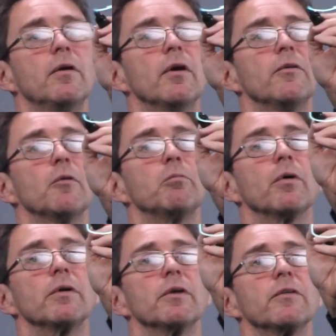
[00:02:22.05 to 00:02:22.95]
At some
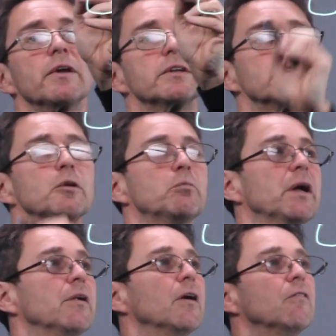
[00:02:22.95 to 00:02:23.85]
point, the thing's going to
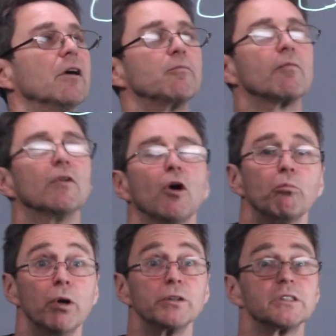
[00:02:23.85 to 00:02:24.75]
bend over
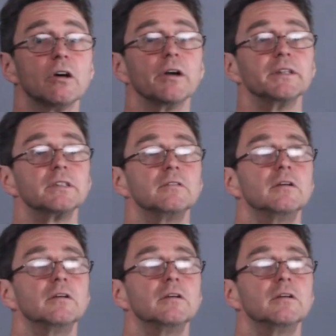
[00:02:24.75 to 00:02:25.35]
on both sides.